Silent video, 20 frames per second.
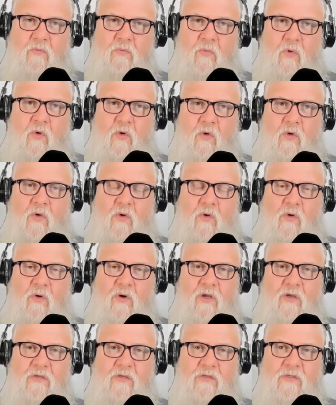more
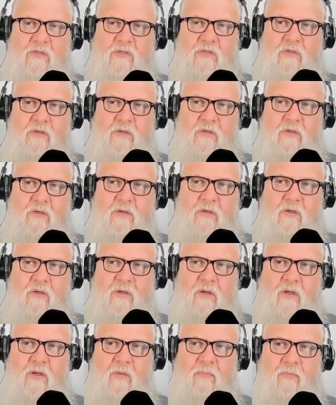curious
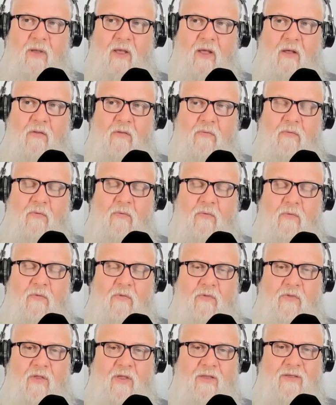about
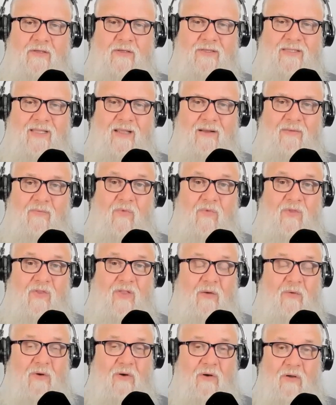things that
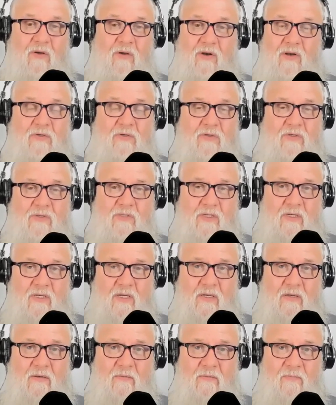they were not interested
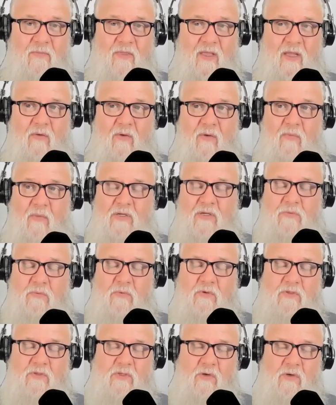in. They were
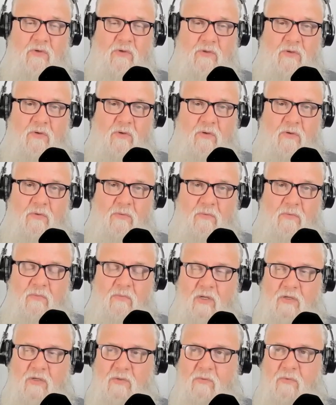much more social,
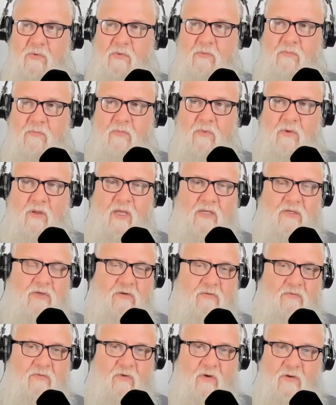much more
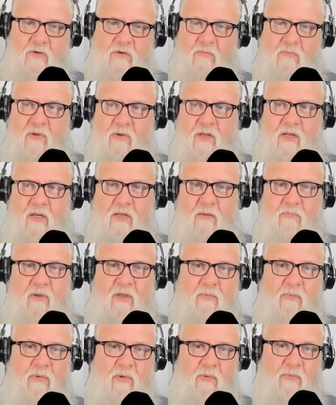extrovert, completely, and
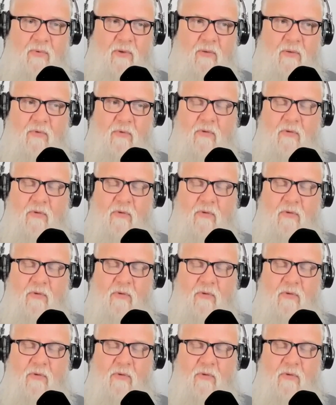people,